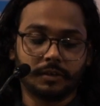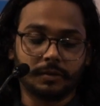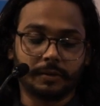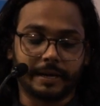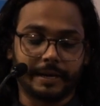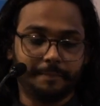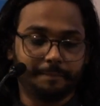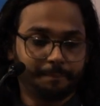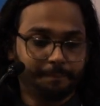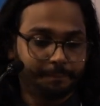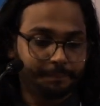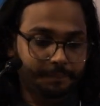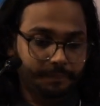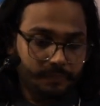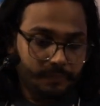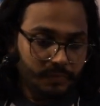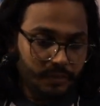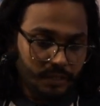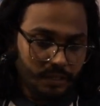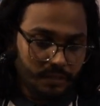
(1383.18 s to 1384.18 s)
Okay,
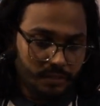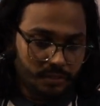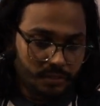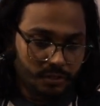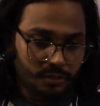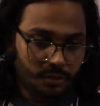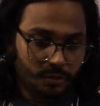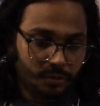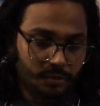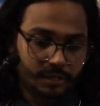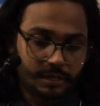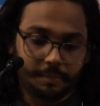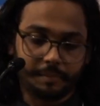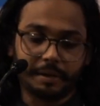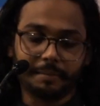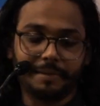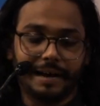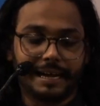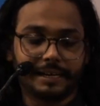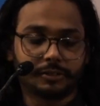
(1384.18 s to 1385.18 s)
so
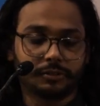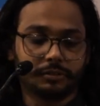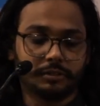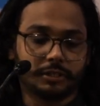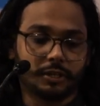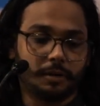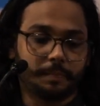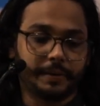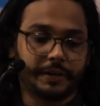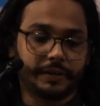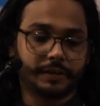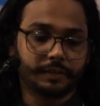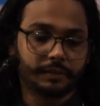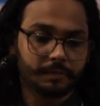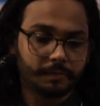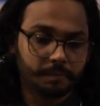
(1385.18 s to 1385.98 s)
coming back to the topic.